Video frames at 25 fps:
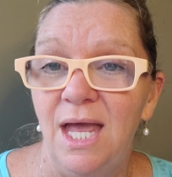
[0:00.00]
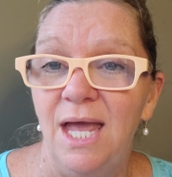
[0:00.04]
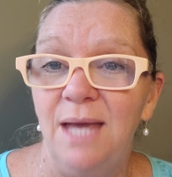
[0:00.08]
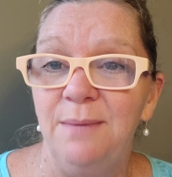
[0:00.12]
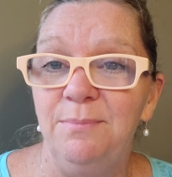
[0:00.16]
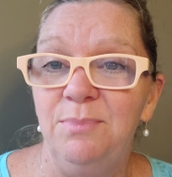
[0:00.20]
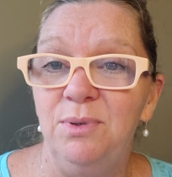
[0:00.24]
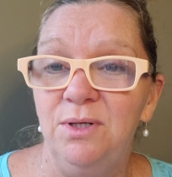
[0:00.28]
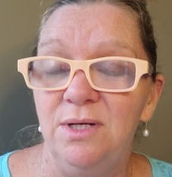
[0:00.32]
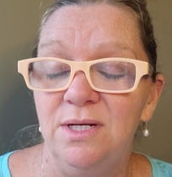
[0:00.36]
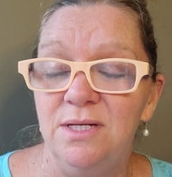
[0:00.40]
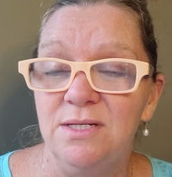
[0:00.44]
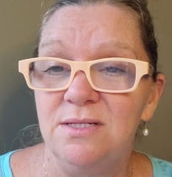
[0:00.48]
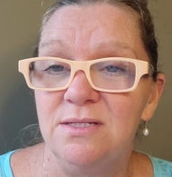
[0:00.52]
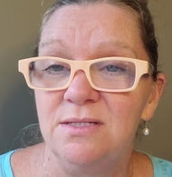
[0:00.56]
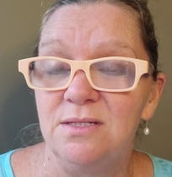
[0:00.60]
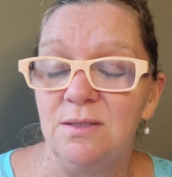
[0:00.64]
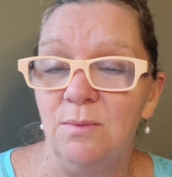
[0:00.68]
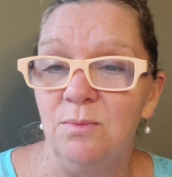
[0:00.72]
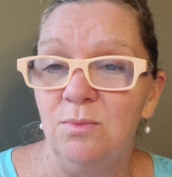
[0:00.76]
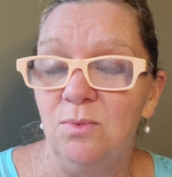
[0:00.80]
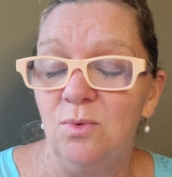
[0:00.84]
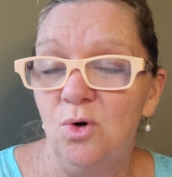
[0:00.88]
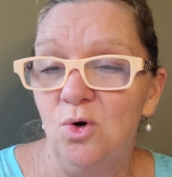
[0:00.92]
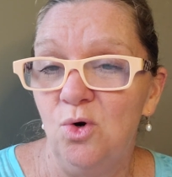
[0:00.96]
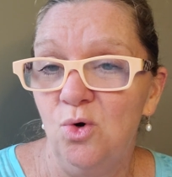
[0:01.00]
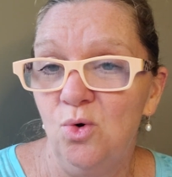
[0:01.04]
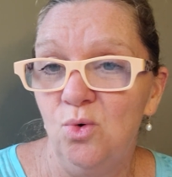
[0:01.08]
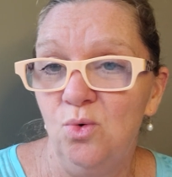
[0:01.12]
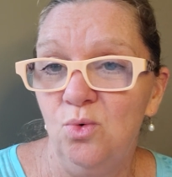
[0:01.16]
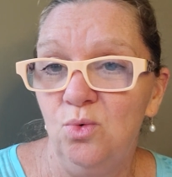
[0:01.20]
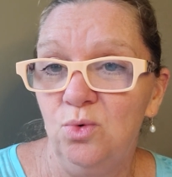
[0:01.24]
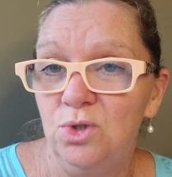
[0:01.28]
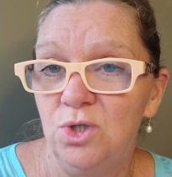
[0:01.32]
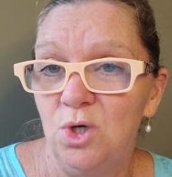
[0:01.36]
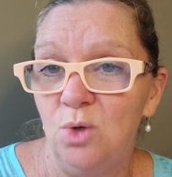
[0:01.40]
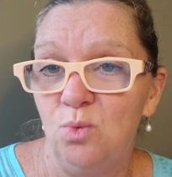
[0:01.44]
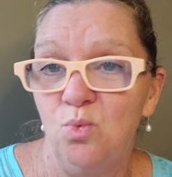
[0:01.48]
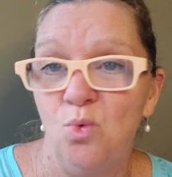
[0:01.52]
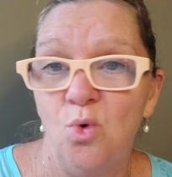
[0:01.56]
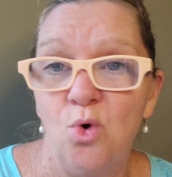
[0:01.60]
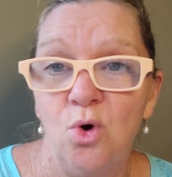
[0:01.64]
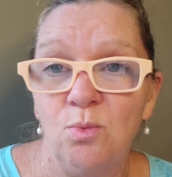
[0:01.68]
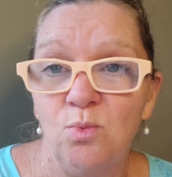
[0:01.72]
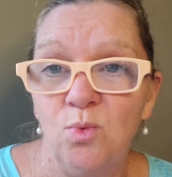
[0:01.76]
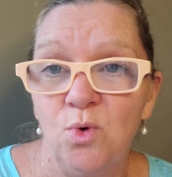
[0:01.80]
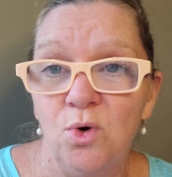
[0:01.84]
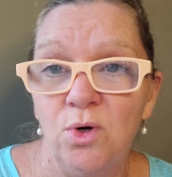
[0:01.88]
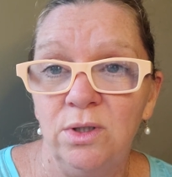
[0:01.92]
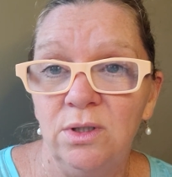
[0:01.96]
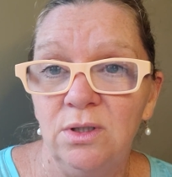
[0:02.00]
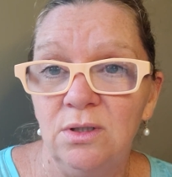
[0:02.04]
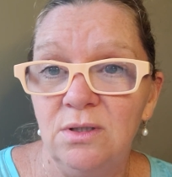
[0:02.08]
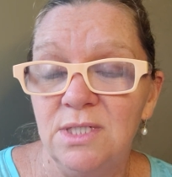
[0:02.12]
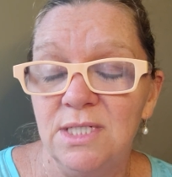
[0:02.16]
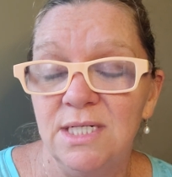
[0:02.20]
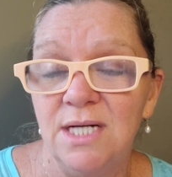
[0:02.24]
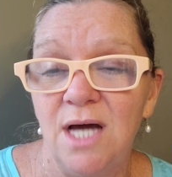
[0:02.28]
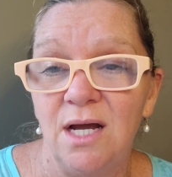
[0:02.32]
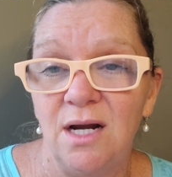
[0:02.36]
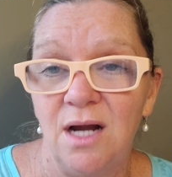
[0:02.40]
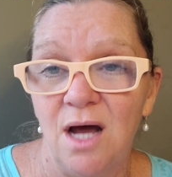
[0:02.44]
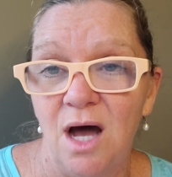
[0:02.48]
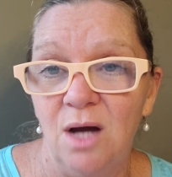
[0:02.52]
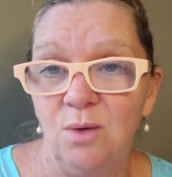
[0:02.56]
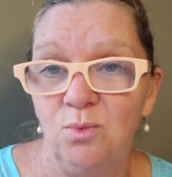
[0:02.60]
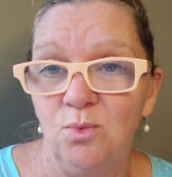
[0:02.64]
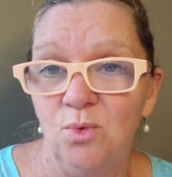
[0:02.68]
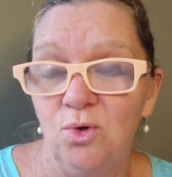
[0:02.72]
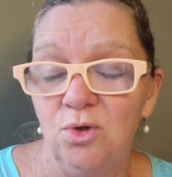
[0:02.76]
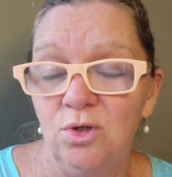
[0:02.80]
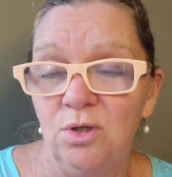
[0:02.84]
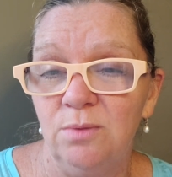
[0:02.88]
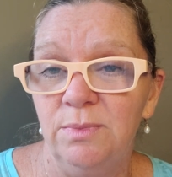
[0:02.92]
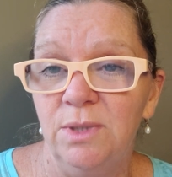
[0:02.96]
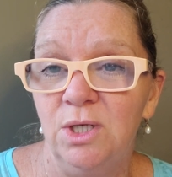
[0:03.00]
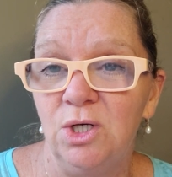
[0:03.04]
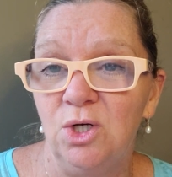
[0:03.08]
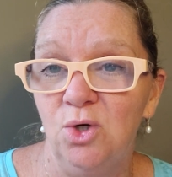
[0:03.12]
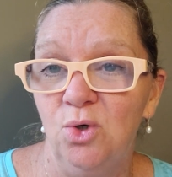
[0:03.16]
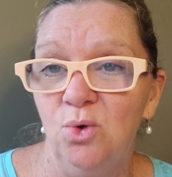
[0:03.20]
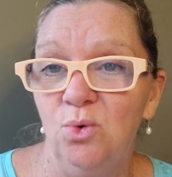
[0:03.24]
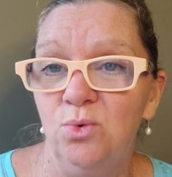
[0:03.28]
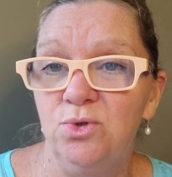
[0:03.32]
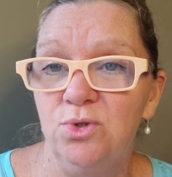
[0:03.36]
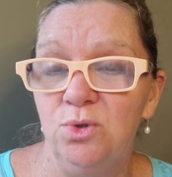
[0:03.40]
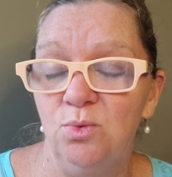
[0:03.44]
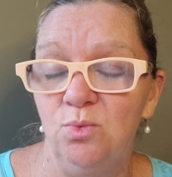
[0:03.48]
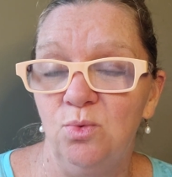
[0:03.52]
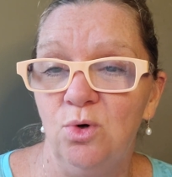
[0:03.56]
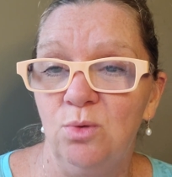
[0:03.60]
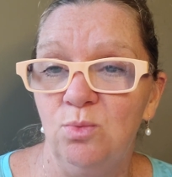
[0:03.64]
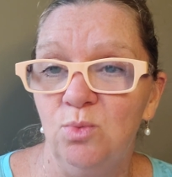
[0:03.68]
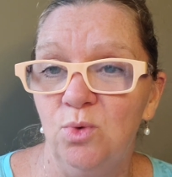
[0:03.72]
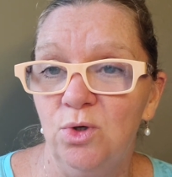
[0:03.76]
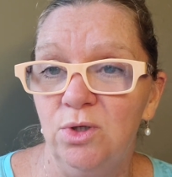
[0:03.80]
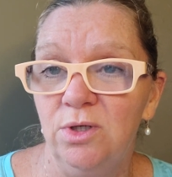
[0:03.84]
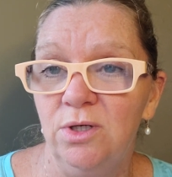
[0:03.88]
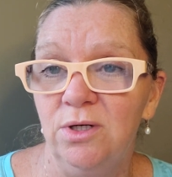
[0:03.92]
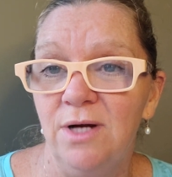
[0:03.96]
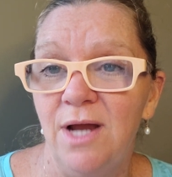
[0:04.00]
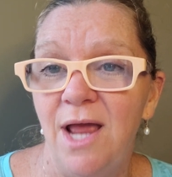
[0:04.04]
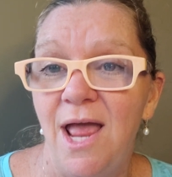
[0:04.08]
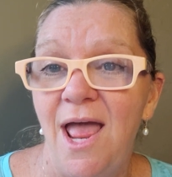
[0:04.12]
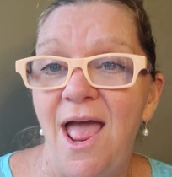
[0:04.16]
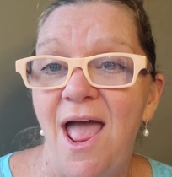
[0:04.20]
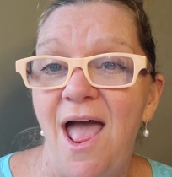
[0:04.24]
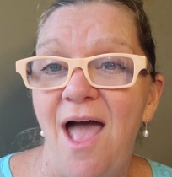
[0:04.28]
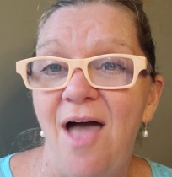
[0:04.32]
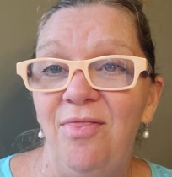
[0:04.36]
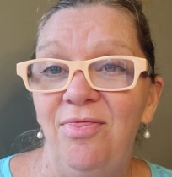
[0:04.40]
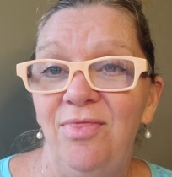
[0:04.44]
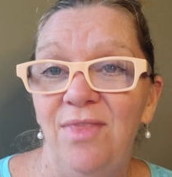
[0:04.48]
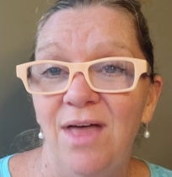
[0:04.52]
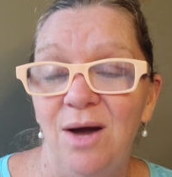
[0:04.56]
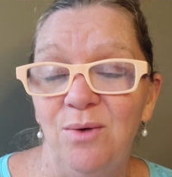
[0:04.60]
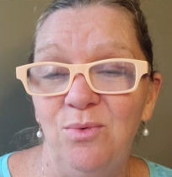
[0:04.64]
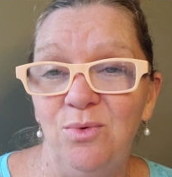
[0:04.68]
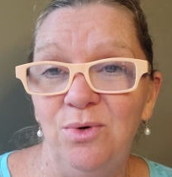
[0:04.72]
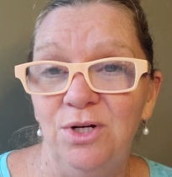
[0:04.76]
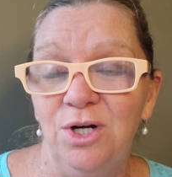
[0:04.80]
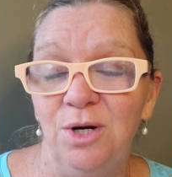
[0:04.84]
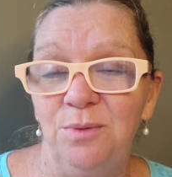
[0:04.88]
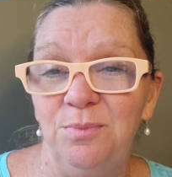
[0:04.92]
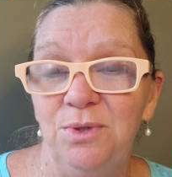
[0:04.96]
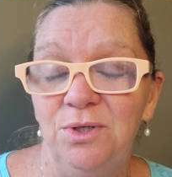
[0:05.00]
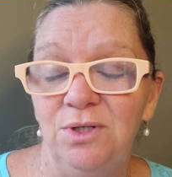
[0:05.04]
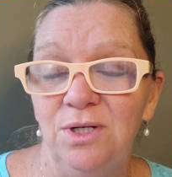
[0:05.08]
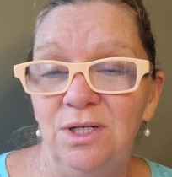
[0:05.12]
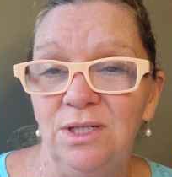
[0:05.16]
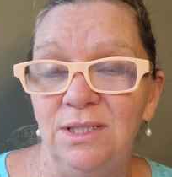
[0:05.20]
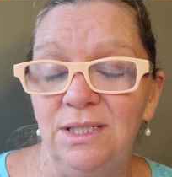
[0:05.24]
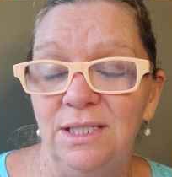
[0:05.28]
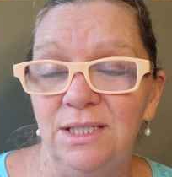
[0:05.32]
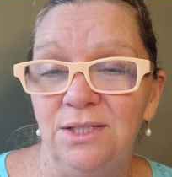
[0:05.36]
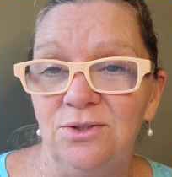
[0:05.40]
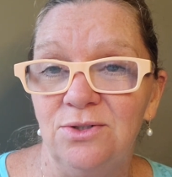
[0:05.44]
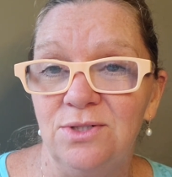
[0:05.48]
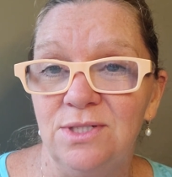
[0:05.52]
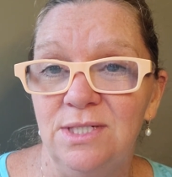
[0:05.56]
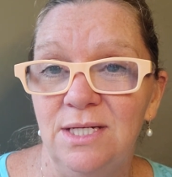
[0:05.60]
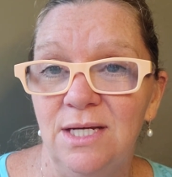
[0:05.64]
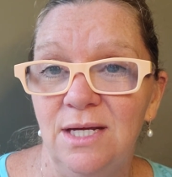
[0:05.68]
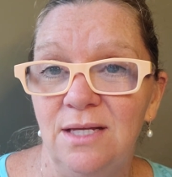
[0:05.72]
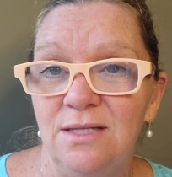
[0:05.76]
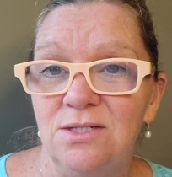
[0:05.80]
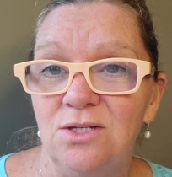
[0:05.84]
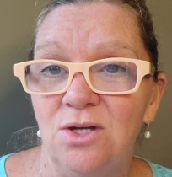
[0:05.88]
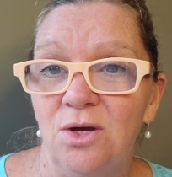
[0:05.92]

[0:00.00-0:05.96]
and put it in some cool to warm water, not hot water, but cool to warm water, and that will help you to clean your teeth.